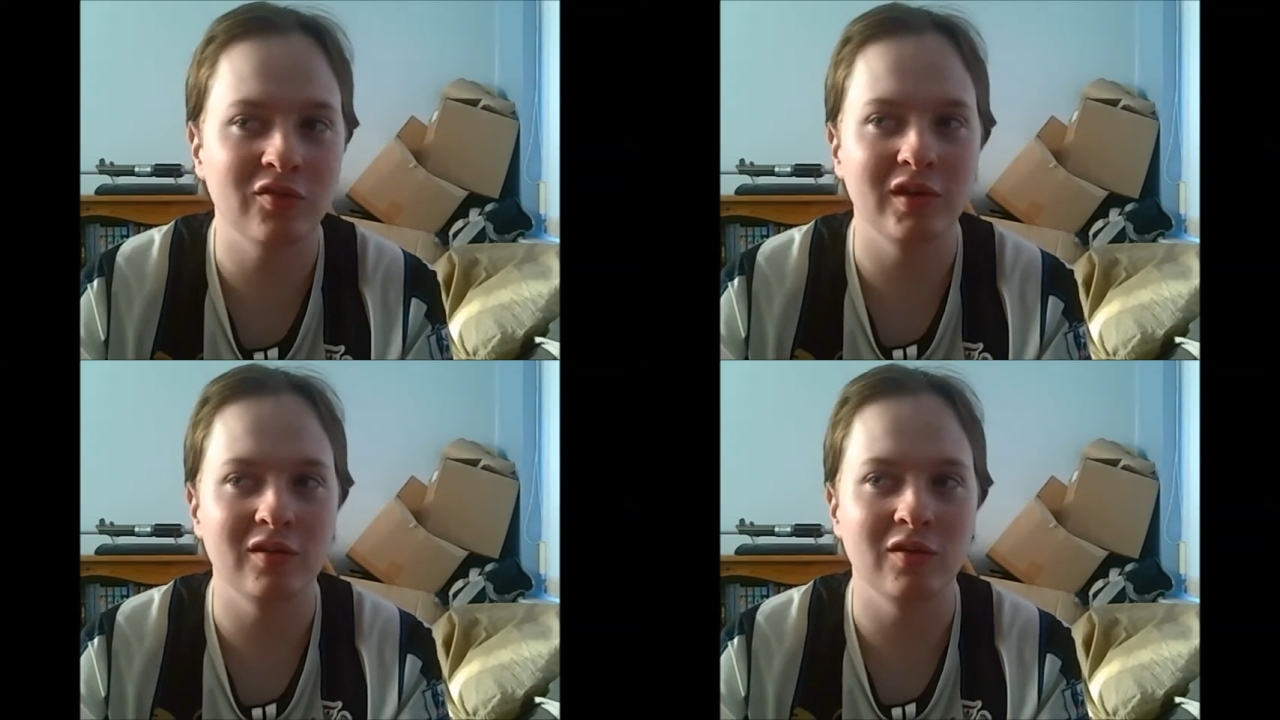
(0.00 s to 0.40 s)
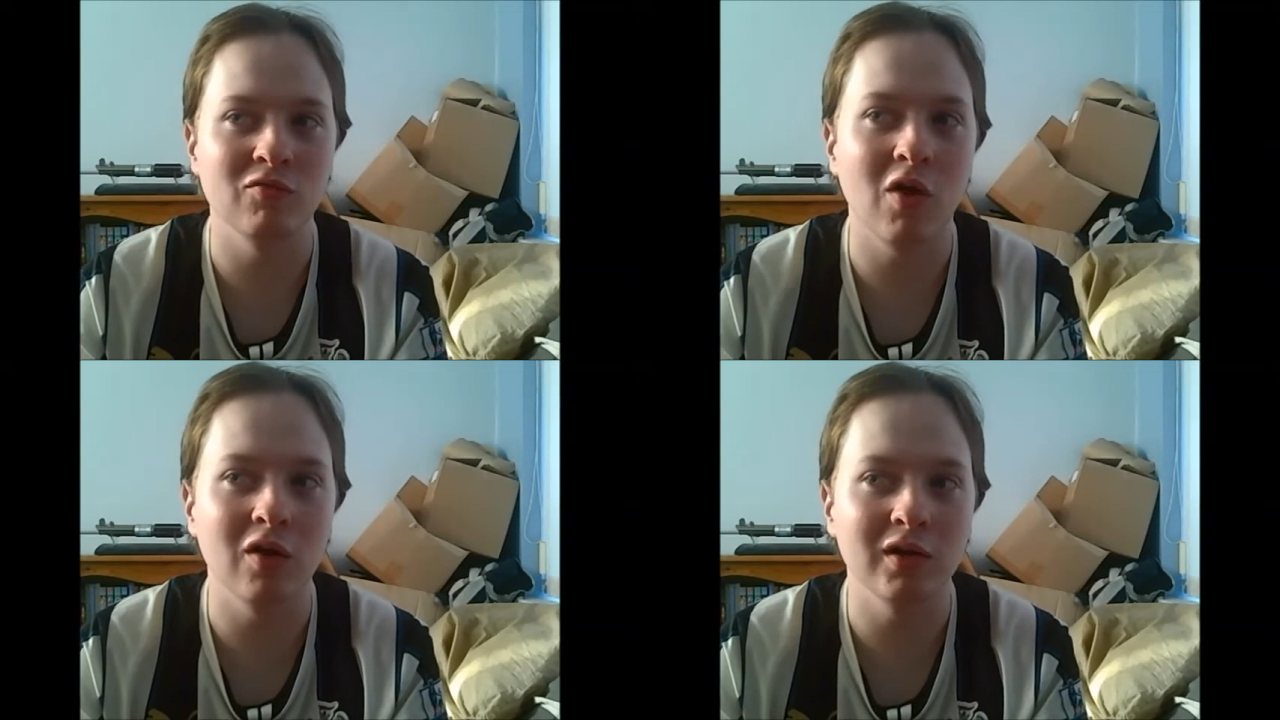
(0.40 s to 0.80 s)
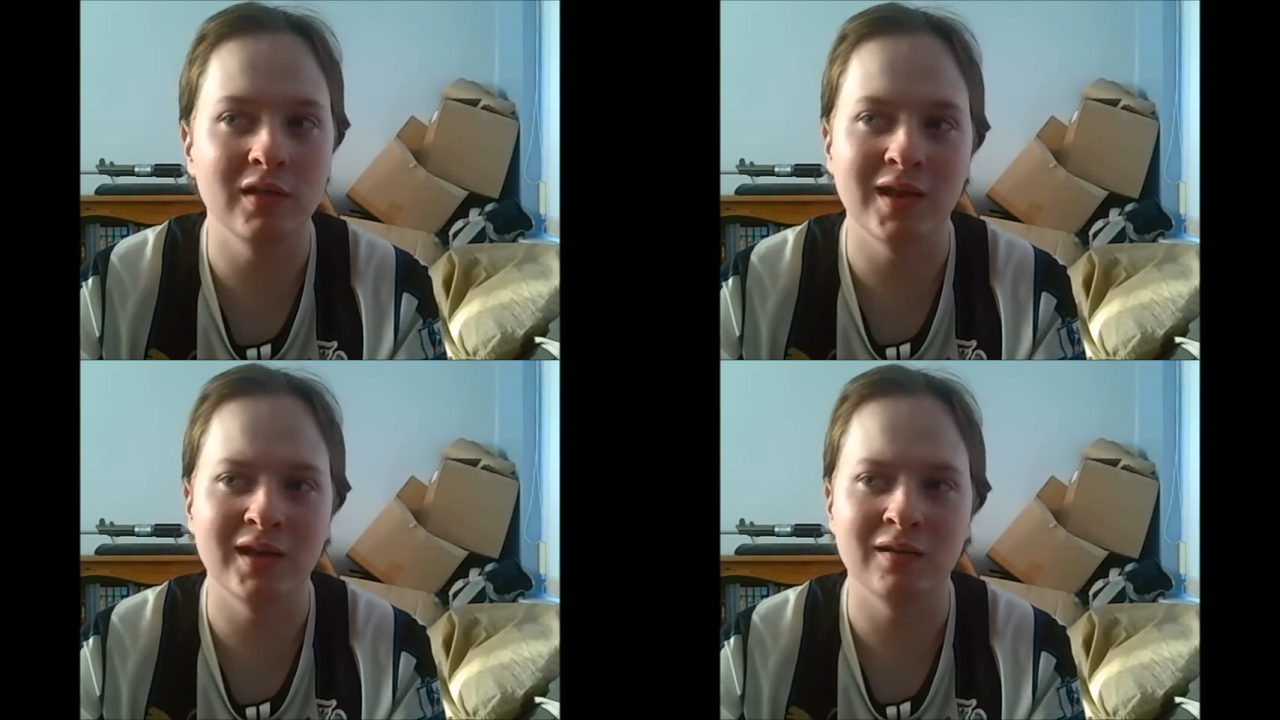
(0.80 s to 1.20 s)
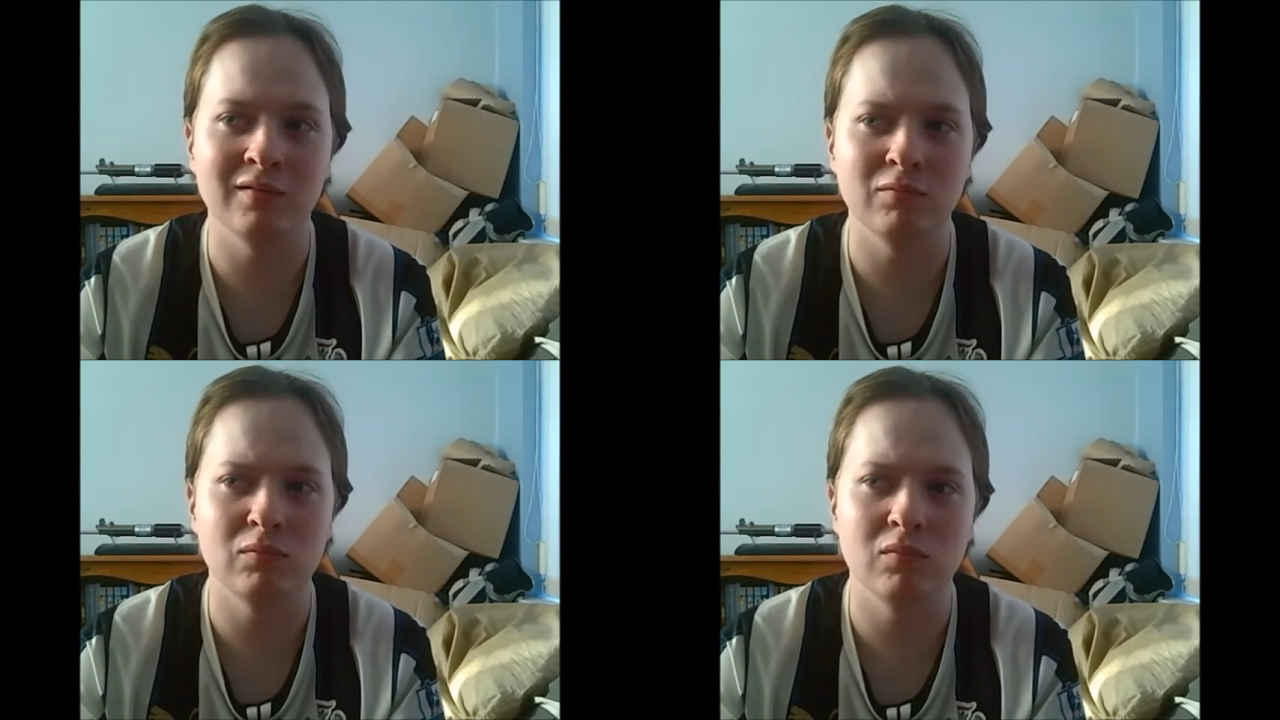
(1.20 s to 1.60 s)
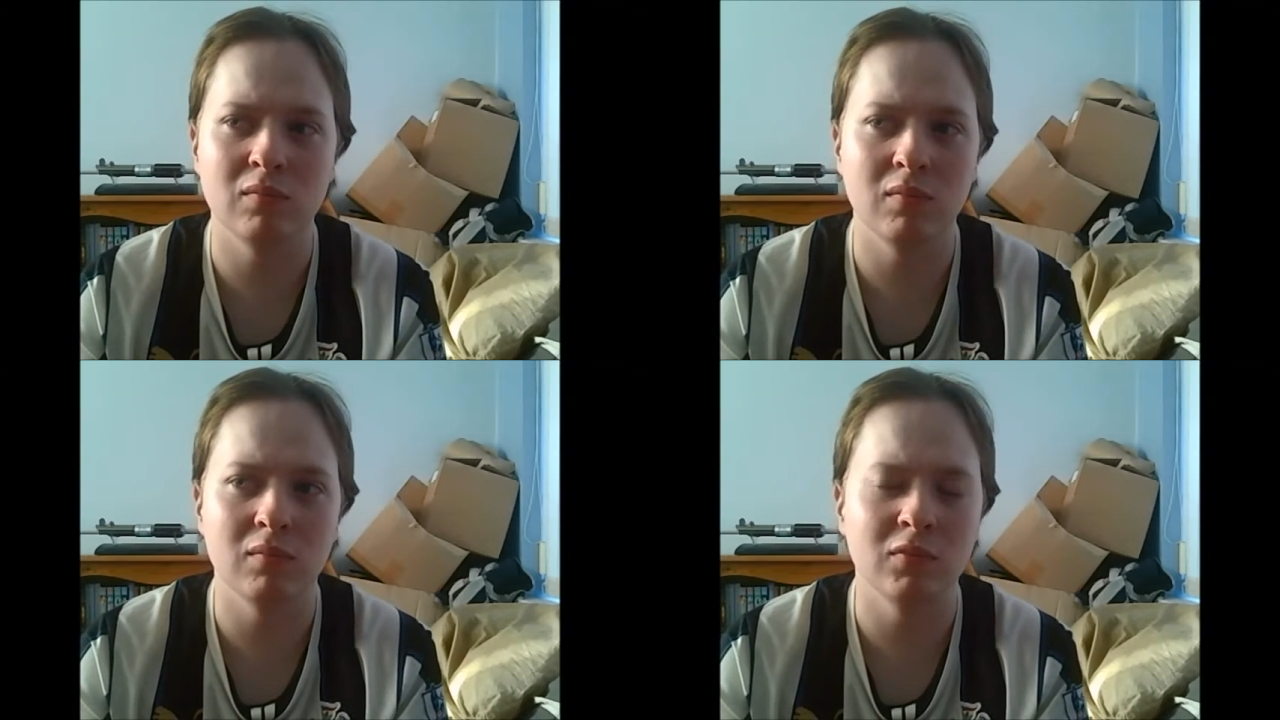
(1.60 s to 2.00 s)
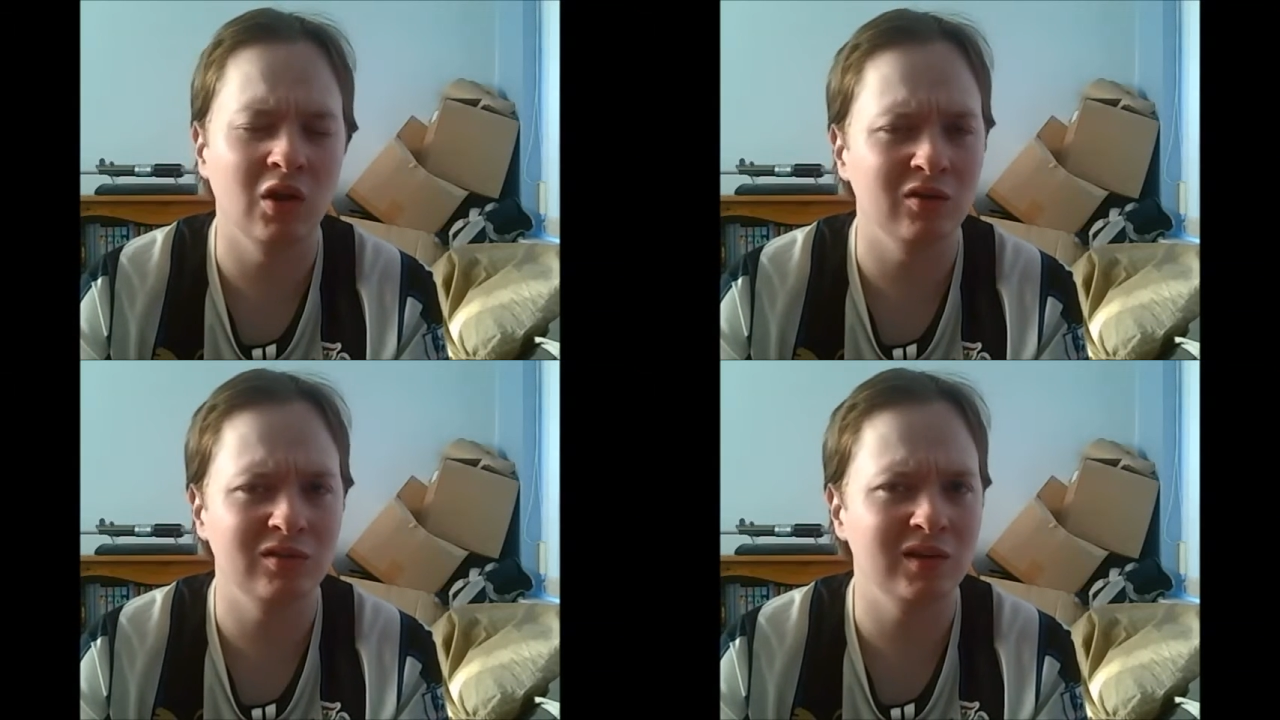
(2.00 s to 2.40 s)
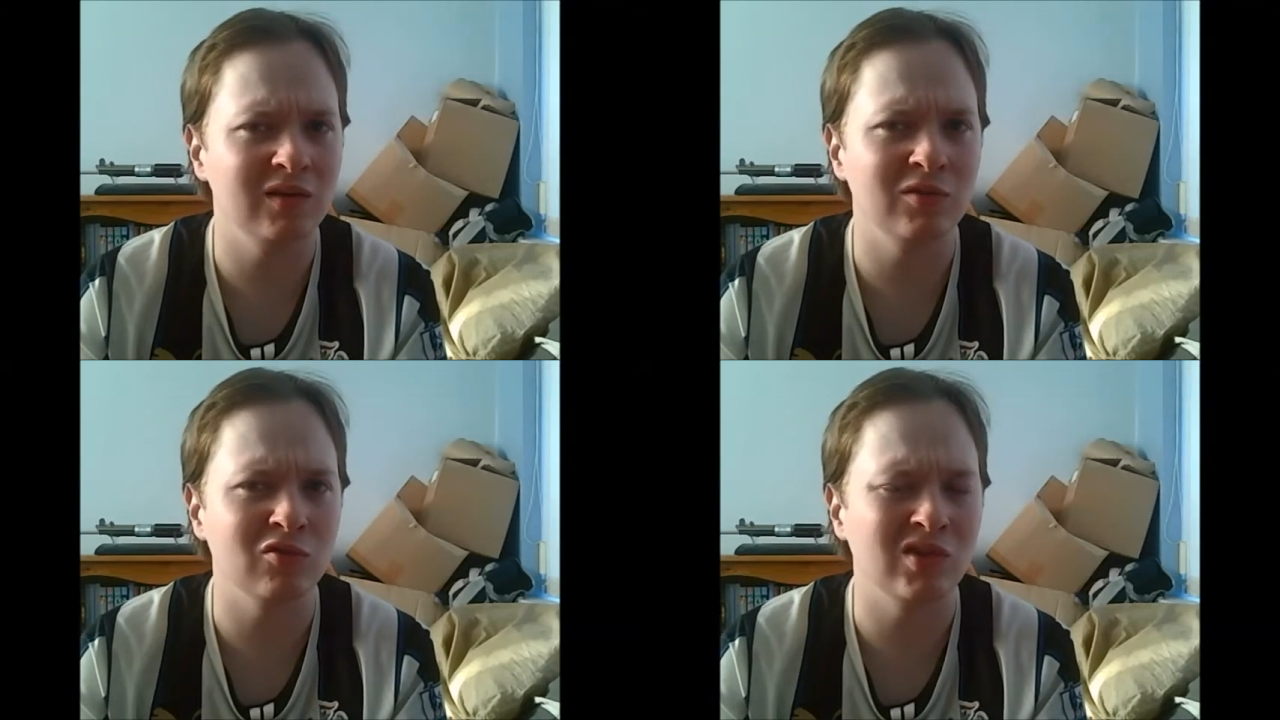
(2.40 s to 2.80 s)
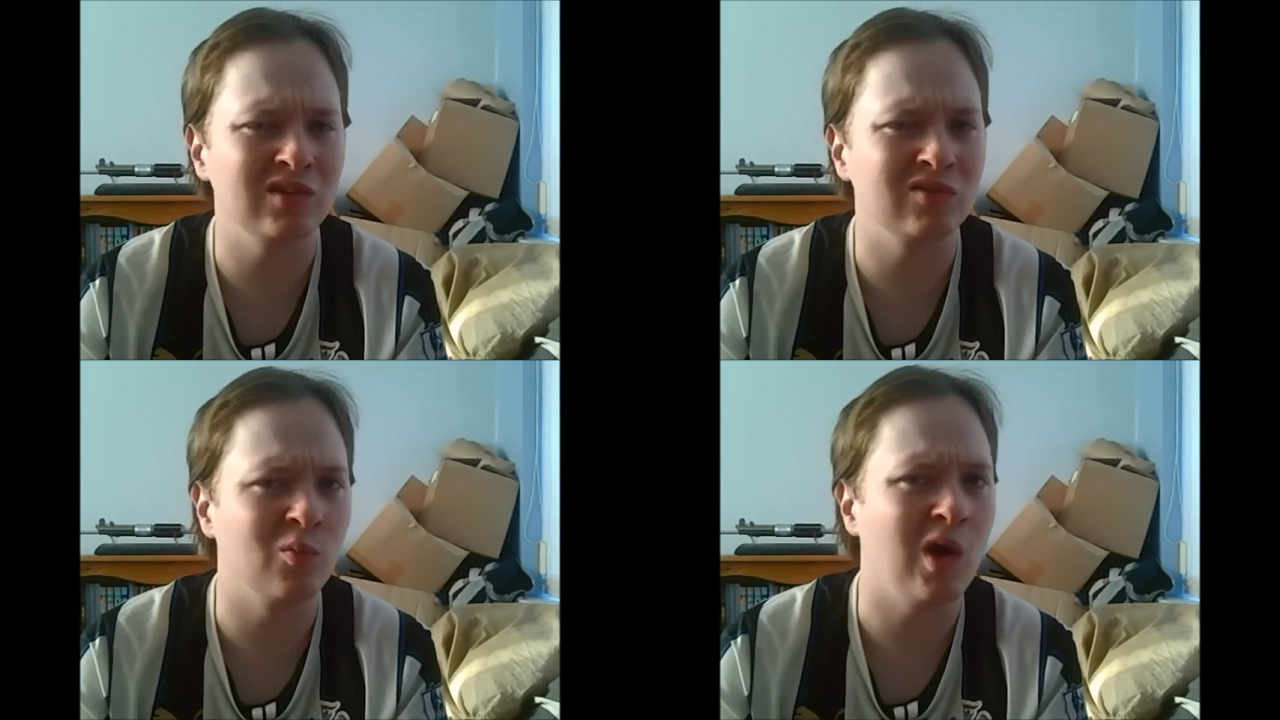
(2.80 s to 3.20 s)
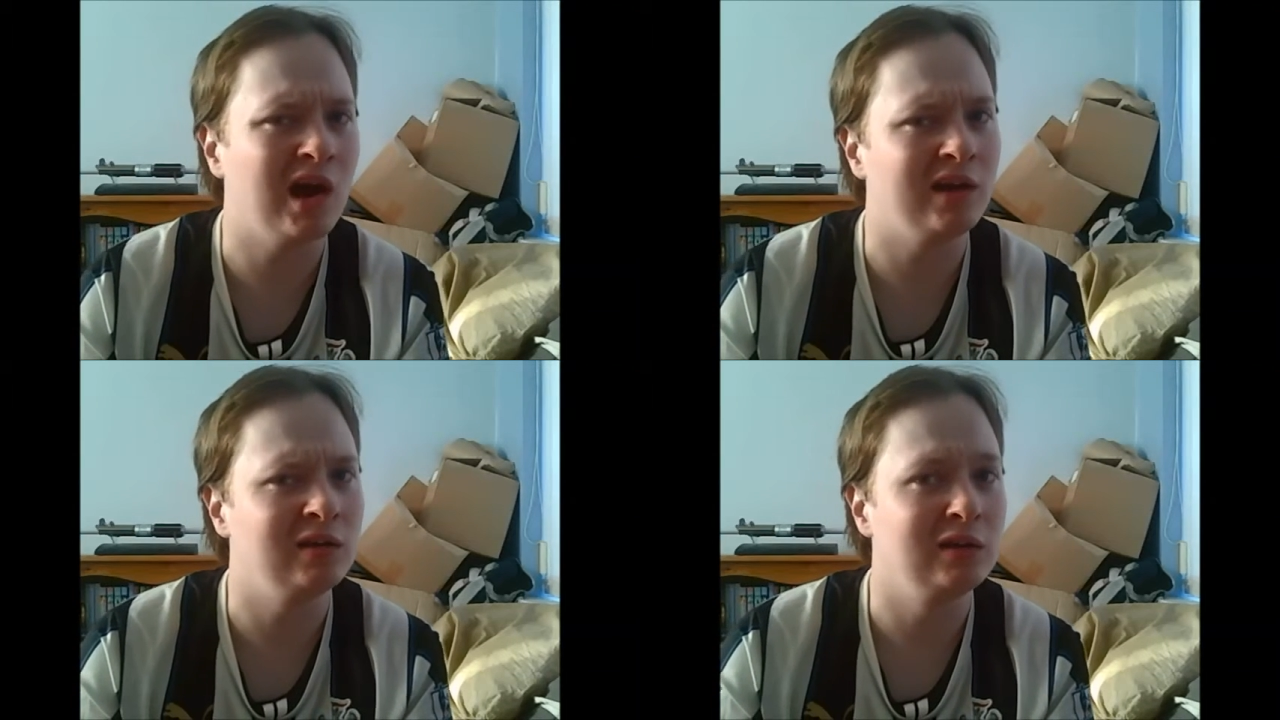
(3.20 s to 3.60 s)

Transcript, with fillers: say you're wrong and then not give us a reason why.